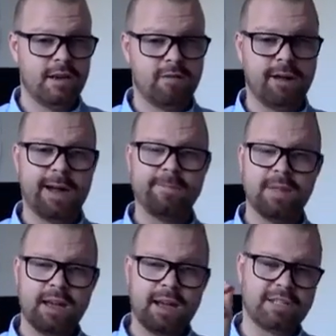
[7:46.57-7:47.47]
right?
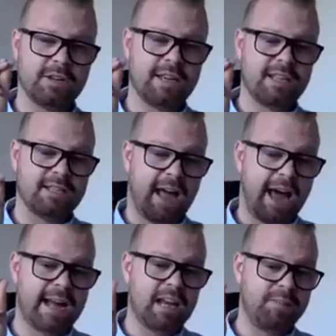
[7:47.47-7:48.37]
I tell you this,
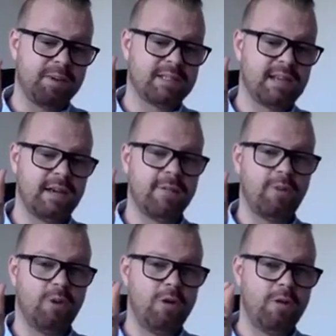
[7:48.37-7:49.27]
80% of
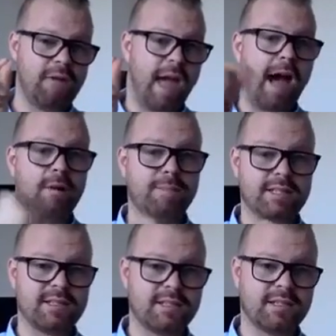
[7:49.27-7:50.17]
all of our
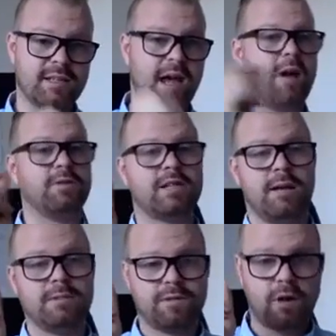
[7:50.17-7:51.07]
business's sales
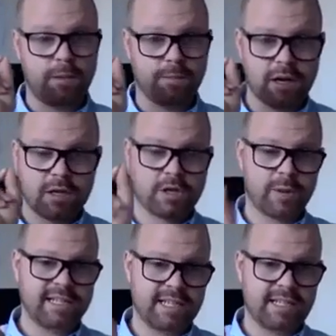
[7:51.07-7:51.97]
comes from
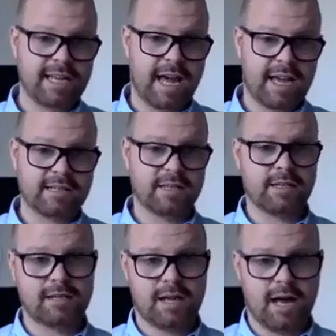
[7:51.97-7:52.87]
20 days in
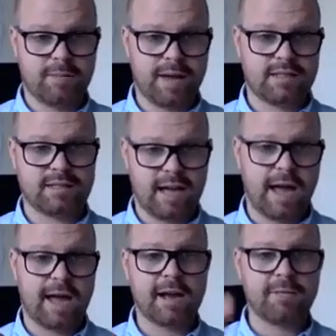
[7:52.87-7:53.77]
the database to
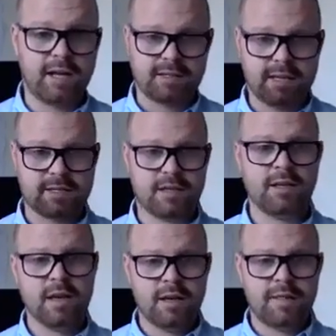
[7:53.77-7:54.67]
8 months.
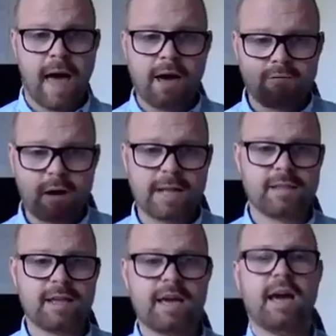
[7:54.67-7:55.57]
That right
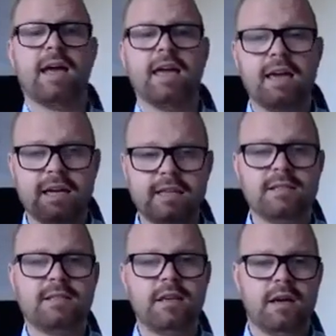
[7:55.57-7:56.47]
there
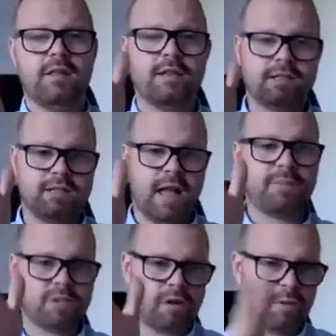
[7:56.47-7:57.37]
is the
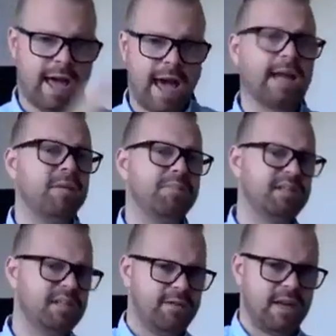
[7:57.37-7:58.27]
snapshot of where
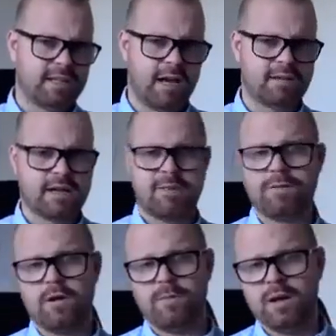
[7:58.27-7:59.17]
80% of our sales come from.